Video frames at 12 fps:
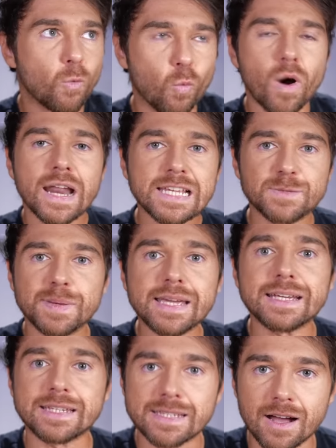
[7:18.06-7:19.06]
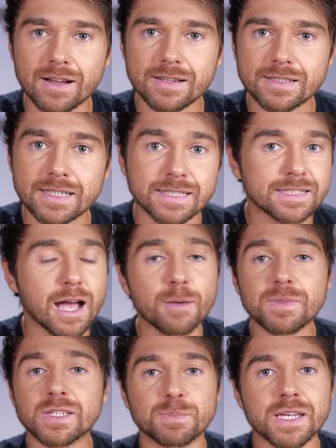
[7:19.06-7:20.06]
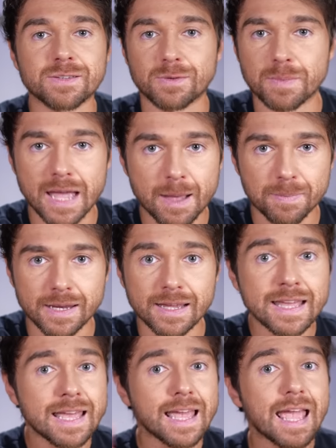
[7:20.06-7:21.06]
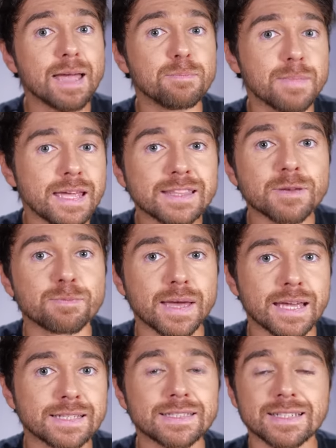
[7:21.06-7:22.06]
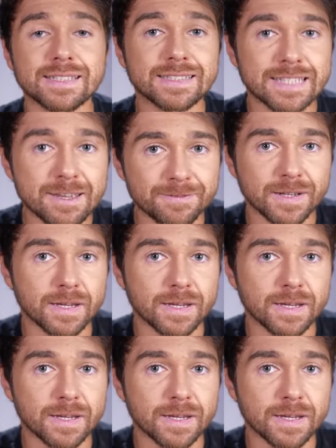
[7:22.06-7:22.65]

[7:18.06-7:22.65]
what is being done to stop this mess from happening and make the banks safe